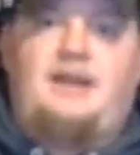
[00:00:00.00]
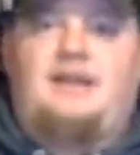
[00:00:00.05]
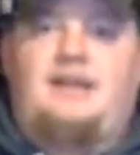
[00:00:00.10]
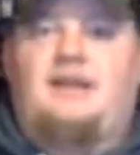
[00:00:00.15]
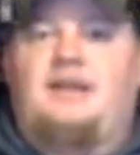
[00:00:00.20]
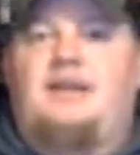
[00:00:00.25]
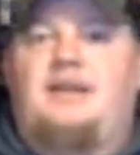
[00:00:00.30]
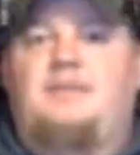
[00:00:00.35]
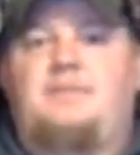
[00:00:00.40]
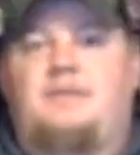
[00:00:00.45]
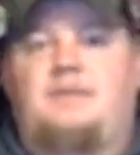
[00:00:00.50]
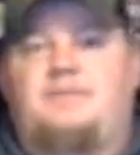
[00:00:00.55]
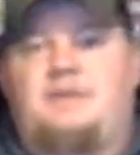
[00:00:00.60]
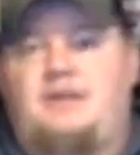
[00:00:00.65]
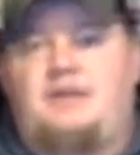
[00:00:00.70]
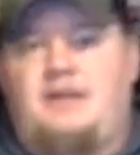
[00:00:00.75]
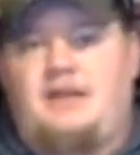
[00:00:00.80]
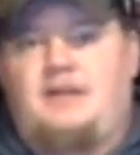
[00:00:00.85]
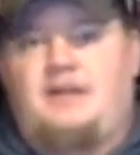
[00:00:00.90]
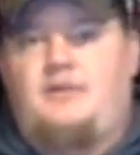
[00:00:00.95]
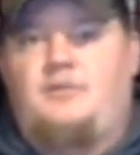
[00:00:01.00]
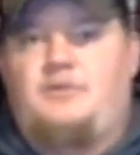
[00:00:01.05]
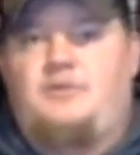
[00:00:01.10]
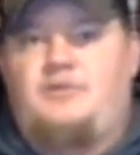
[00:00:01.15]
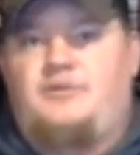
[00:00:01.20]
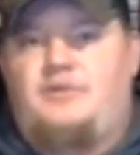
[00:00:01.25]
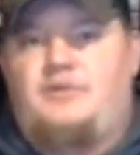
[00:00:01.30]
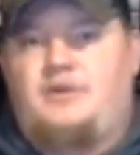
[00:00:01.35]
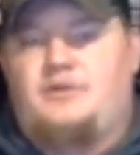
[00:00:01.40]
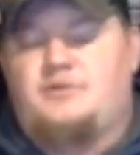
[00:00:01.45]
and can keep up to date with
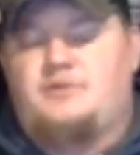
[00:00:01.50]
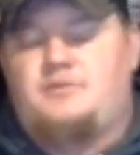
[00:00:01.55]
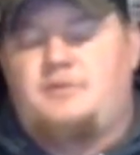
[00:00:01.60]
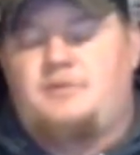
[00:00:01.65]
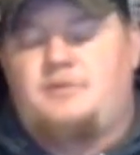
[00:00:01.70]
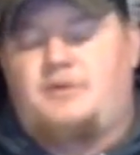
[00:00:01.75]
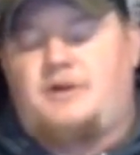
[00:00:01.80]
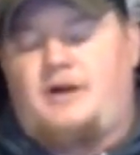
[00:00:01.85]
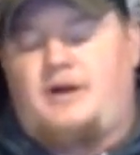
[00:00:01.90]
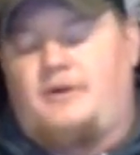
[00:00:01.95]
the videos we put